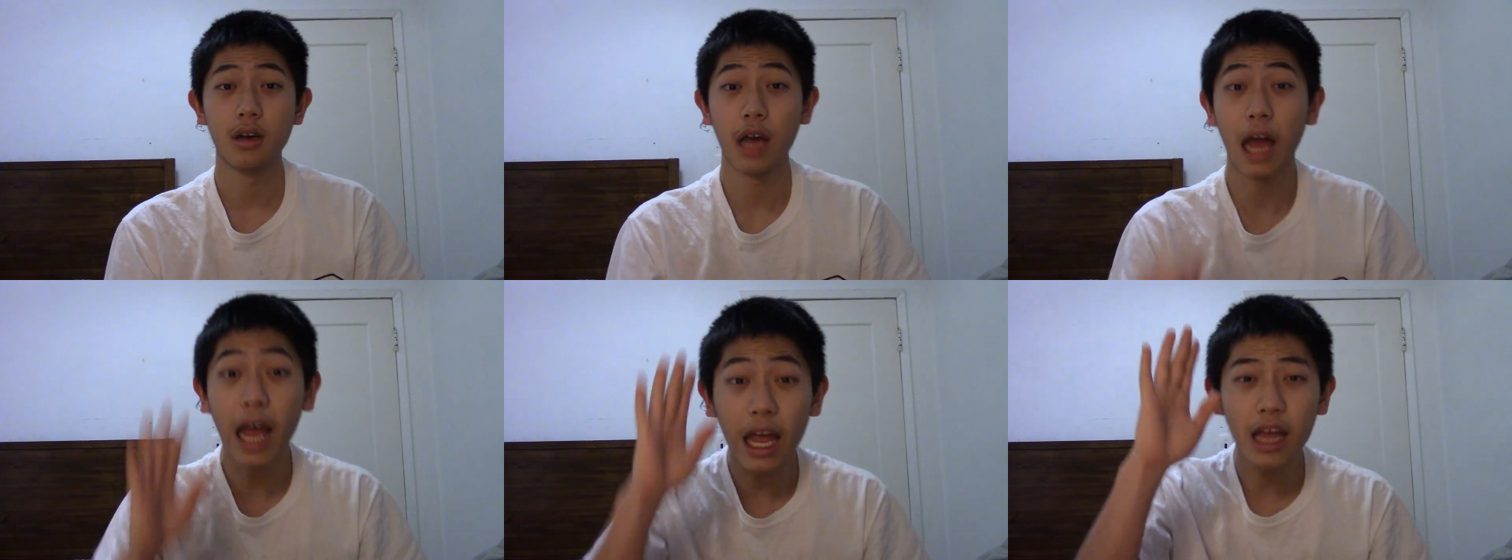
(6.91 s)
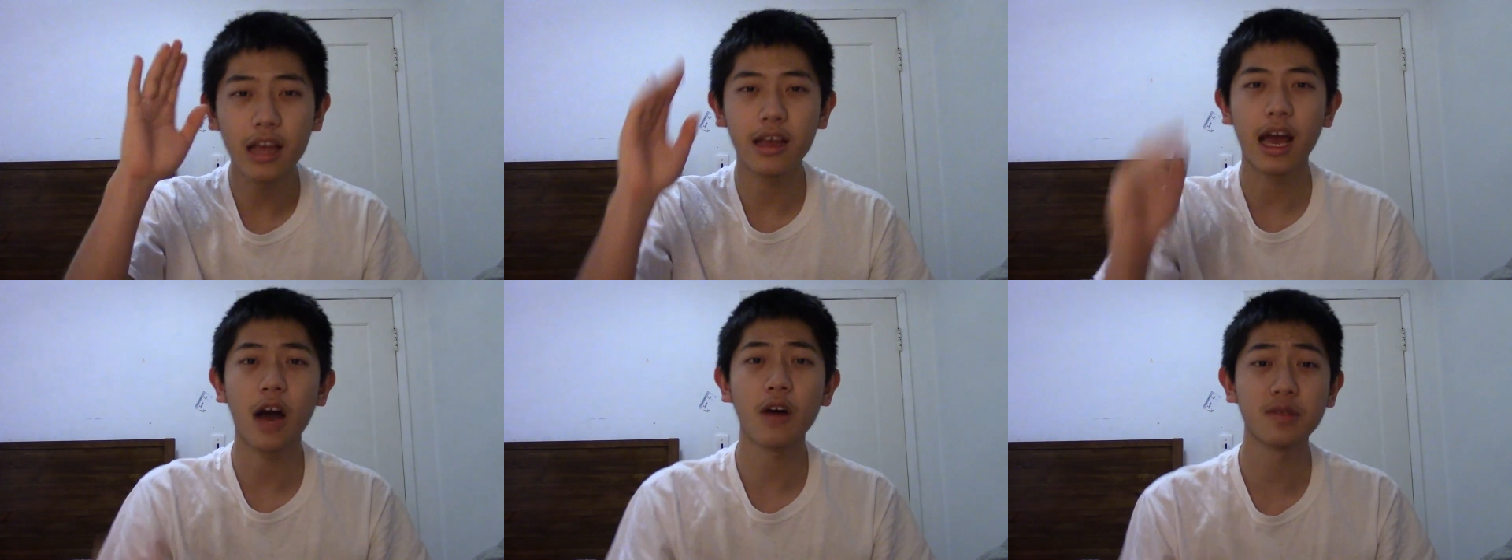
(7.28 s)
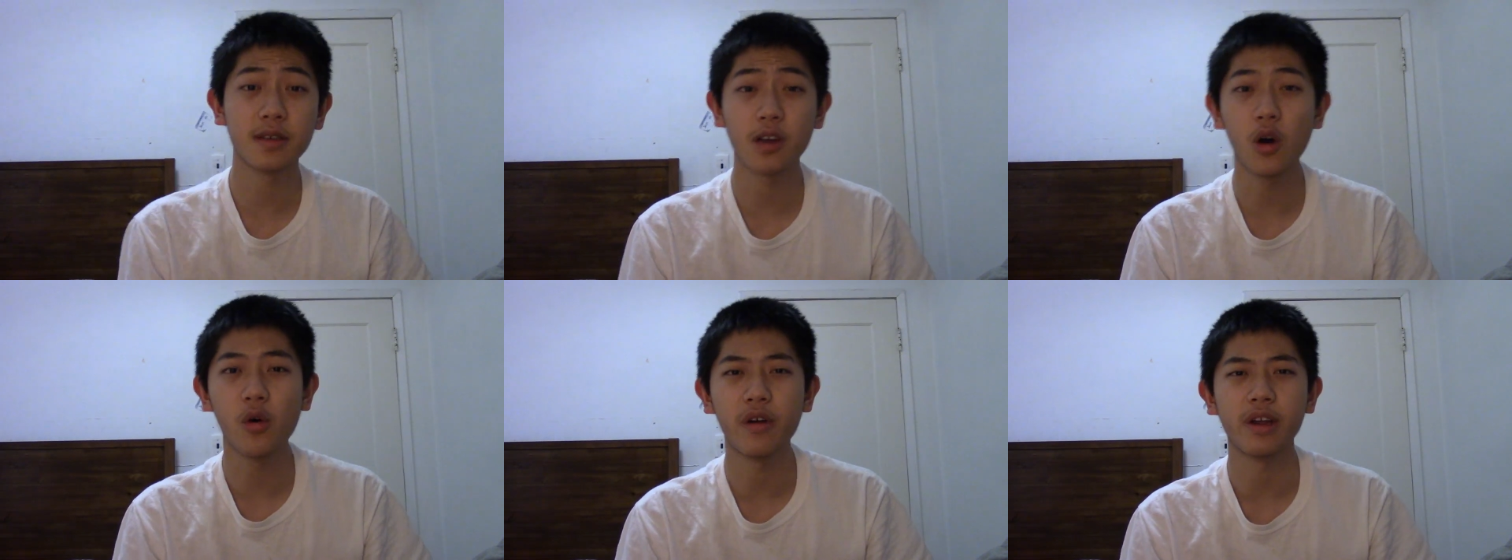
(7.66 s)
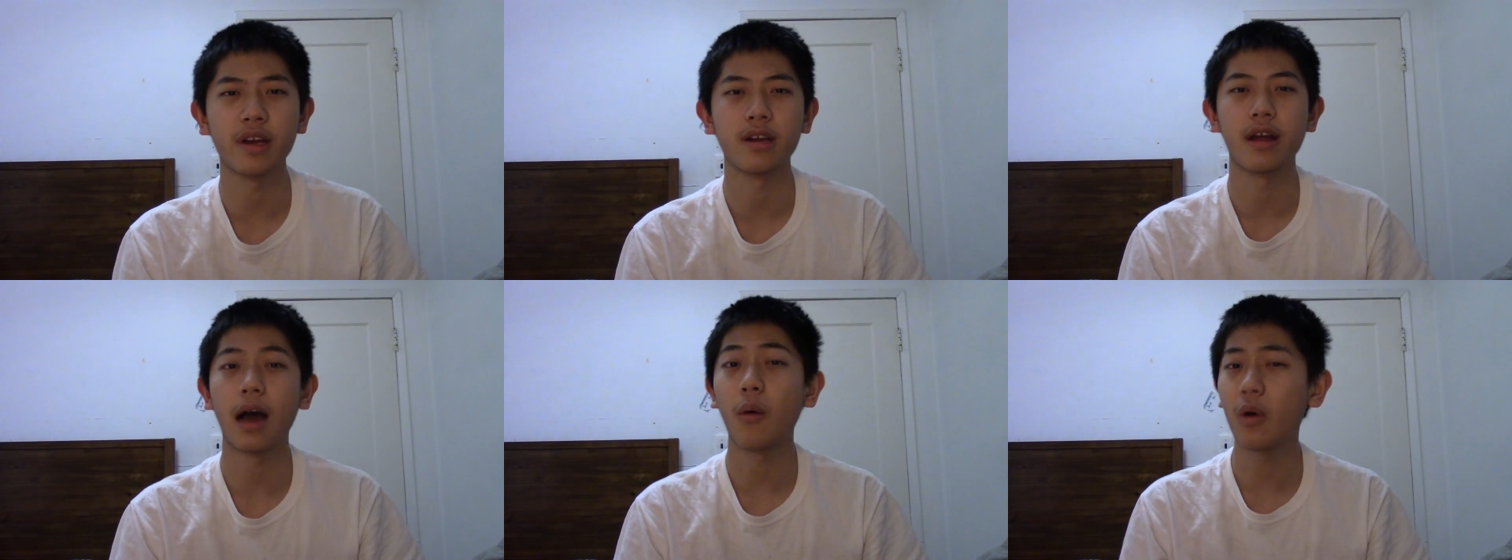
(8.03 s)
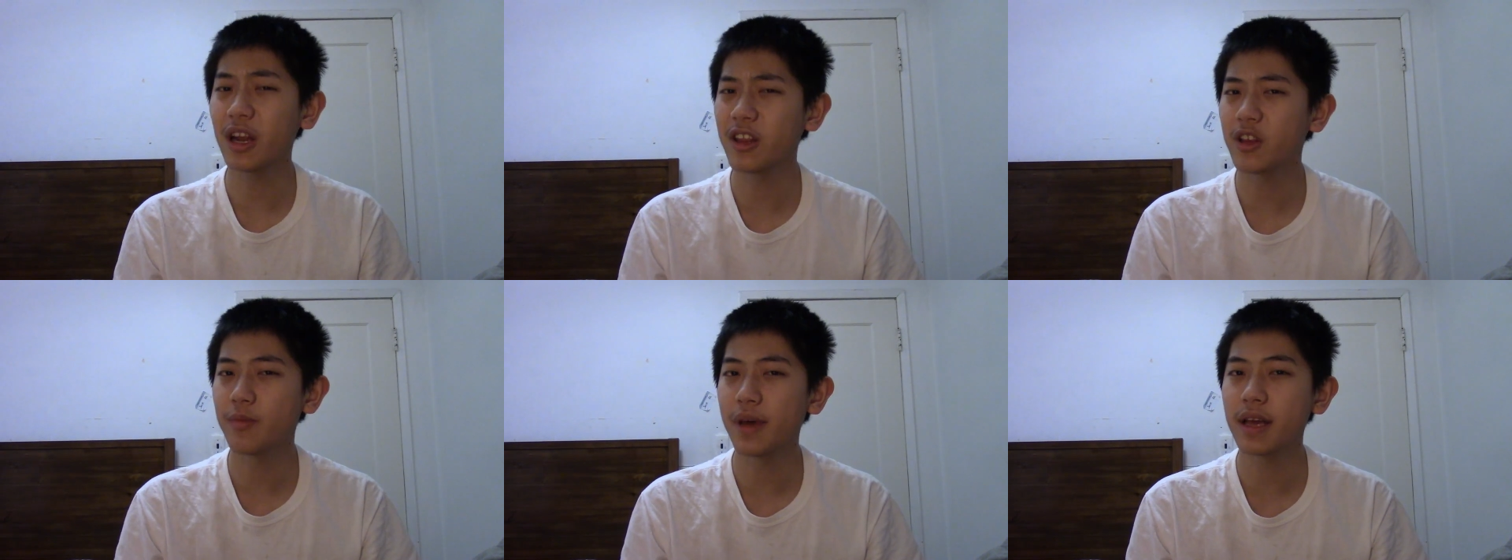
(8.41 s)
Hey, how's it going? I
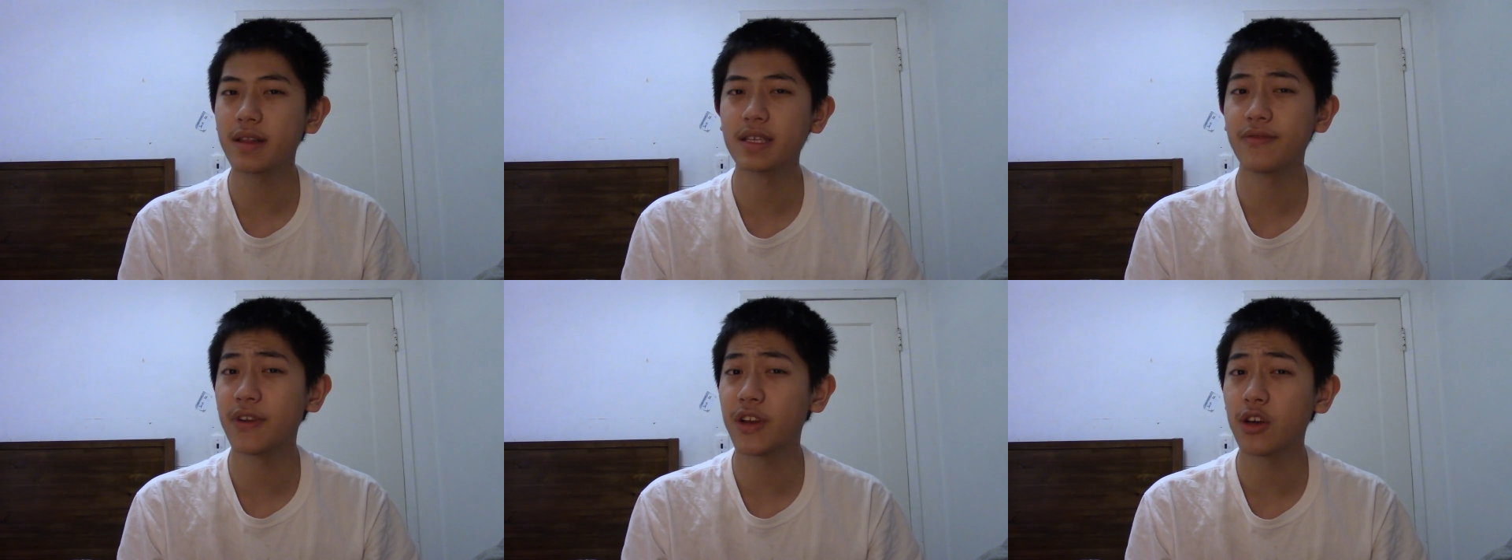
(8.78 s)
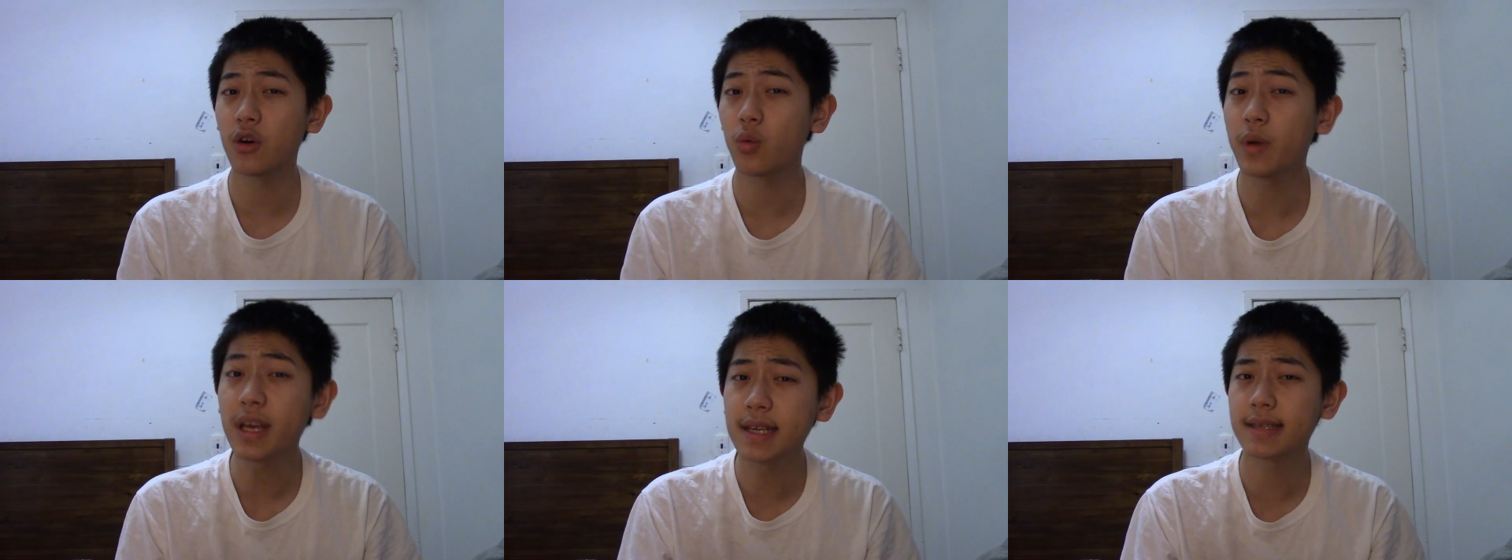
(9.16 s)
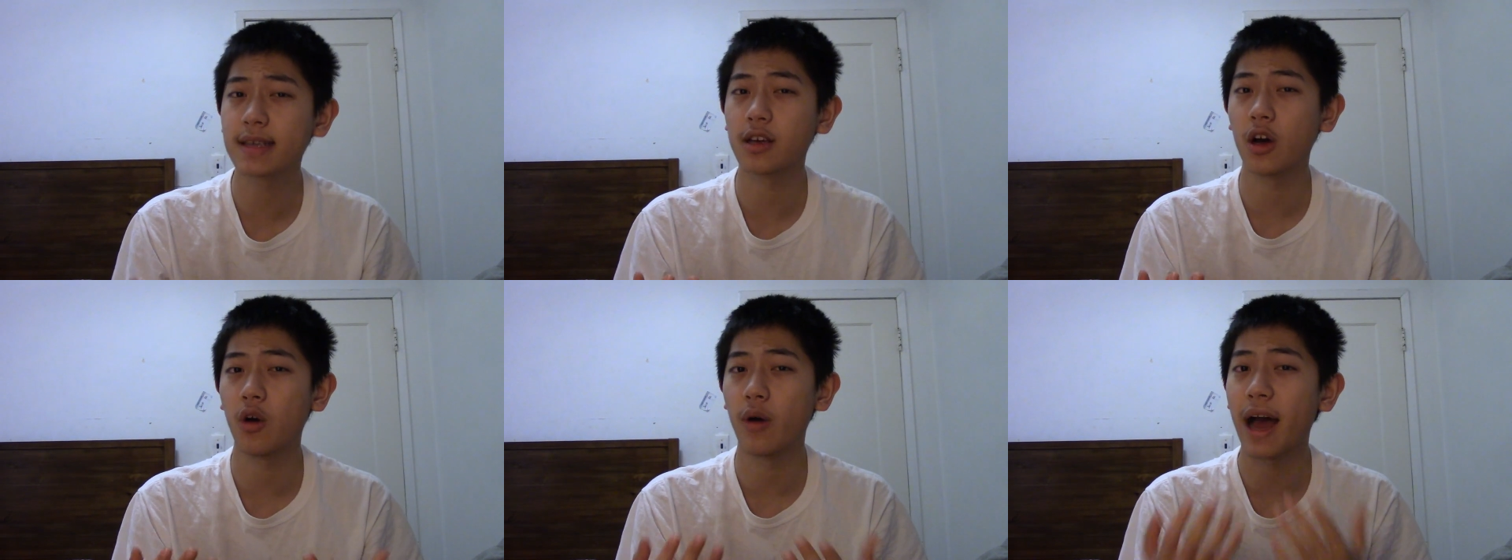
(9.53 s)
wanted to make this video weeks ago,